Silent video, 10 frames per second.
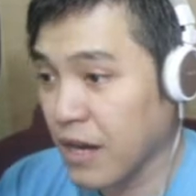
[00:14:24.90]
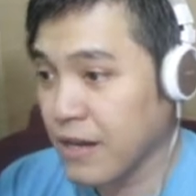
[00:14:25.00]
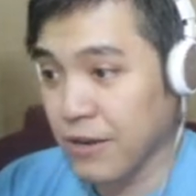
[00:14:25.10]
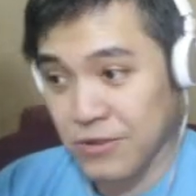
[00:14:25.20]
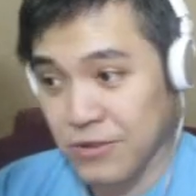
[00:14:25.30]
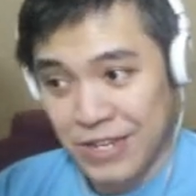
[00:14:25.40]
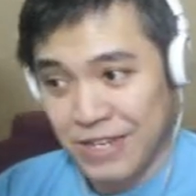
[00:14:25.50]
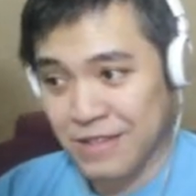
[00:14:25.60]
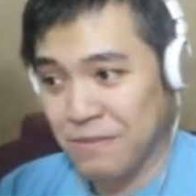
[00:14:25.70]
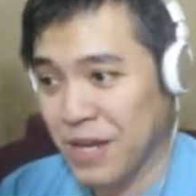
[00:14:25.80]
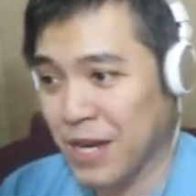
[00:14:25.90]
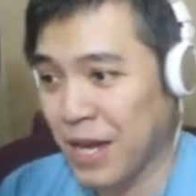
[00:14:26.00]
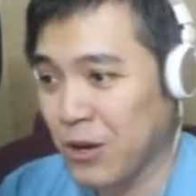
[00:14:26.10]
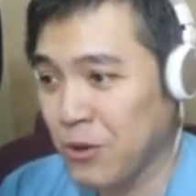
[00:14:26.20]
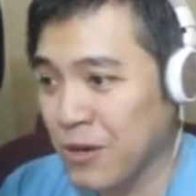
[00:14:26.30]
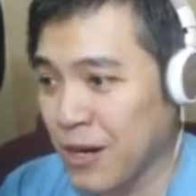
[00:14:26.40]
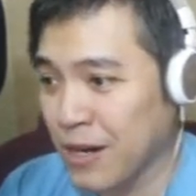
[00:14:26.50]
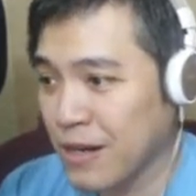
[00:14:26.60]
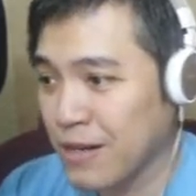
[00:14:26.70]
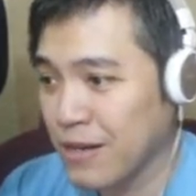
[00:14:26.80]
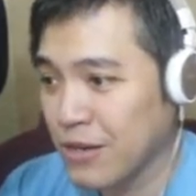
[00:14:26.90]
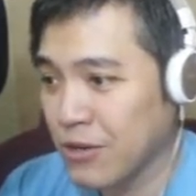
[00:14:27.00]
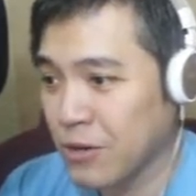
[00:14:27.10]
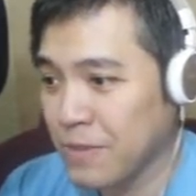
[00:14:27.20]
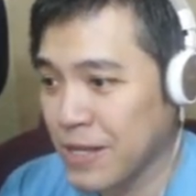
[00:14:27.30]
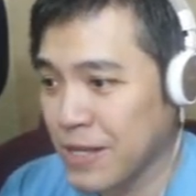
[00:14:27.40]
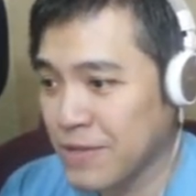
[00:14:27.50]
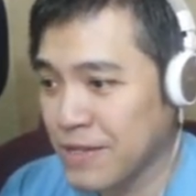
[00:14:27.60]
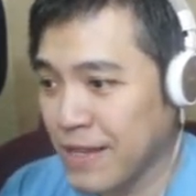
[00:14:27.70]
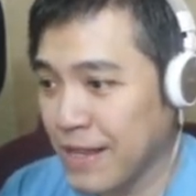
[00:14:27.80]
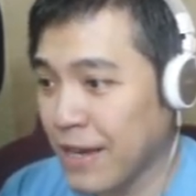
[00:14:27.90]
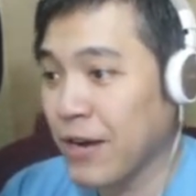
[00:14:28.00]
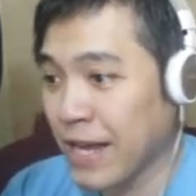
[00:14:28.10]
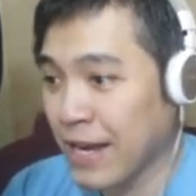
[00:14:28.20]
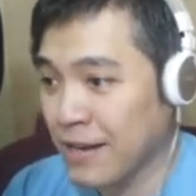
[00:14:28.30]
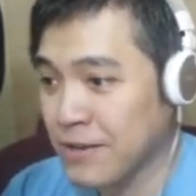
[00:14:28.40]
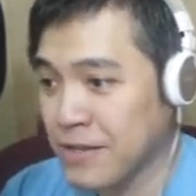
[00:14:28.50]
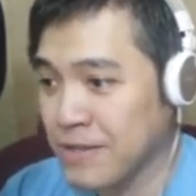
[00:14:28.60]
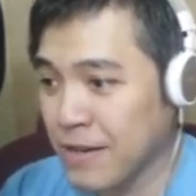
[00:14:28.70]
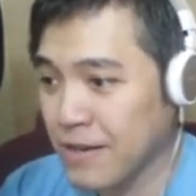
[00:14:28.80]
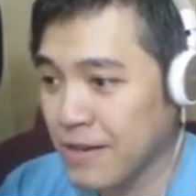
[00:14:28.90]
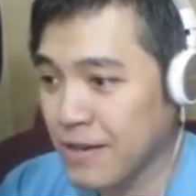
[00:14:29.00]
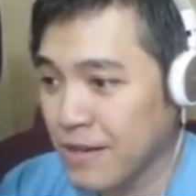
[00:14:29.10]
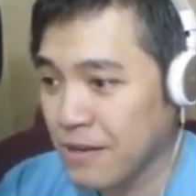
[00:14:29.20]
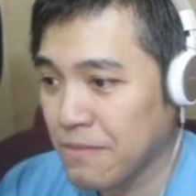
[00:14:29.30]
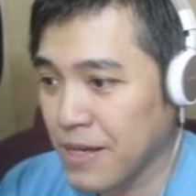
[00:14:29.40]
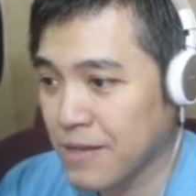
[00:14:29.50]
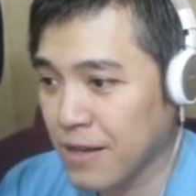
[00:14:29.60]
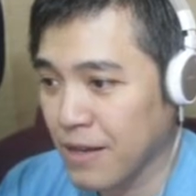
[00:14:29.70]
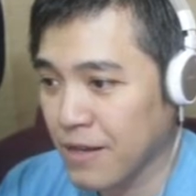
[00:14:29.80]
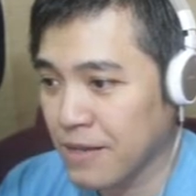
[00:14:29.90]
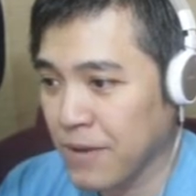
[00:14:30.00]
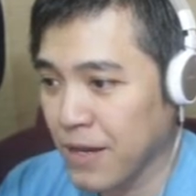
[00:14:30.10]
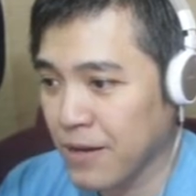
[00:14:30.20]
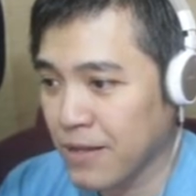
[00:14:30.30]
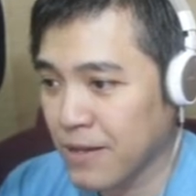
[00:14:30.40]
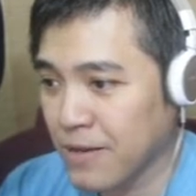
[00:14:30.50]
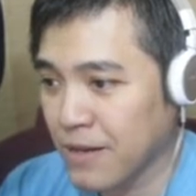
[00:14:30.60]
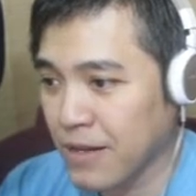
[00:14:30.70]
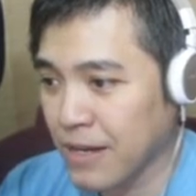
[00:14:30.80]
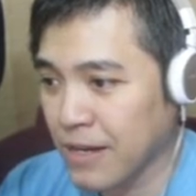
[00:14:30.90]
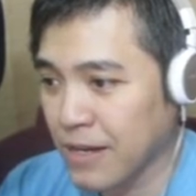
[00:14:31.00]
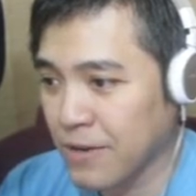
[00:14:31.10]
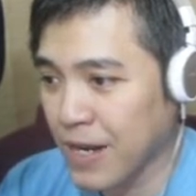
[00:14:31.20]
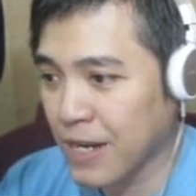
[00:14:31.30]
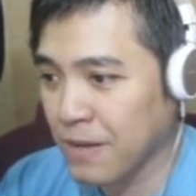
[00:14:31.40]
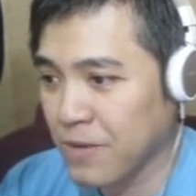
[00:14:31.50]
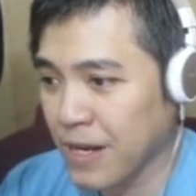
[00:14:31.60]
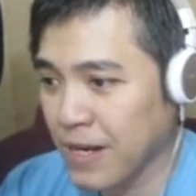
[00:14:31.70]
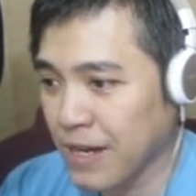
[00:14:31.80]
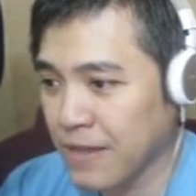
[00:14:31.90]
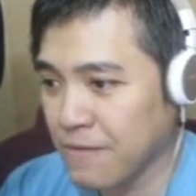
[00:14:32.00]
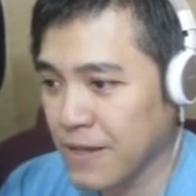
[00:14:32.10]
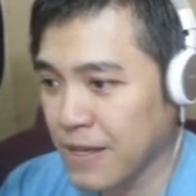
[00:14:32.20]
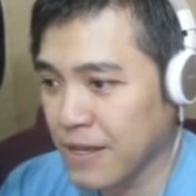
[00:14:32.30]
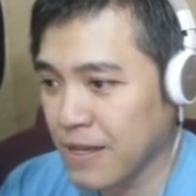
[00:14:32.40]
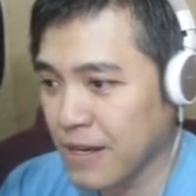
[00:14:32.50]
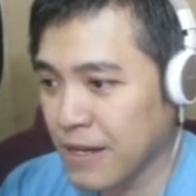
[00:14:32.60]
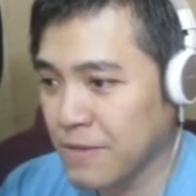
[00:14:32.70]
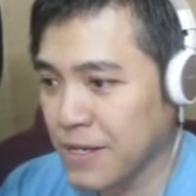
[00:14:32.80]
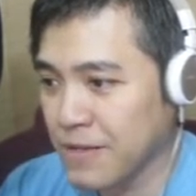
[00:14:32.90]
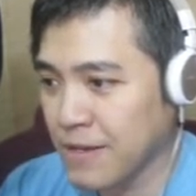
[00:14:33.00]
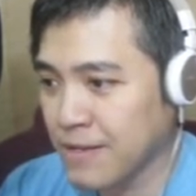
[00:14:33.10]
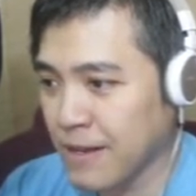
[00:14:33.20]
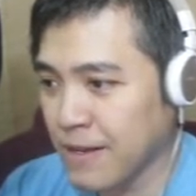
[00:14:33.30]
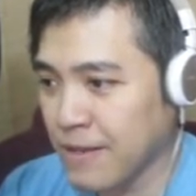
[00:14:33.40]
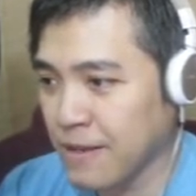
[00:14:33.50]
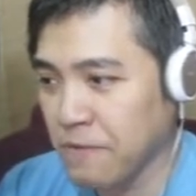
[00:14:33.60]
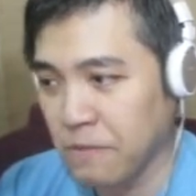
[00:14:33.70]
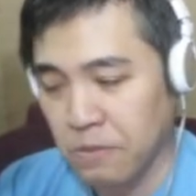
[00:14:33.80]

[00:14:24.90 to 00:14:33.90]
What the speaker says: There she is, Minae Nomura. Comatose state. Oh, and Ellery is there. Muscle loss apparent, erratic brain activity. Administering sedative.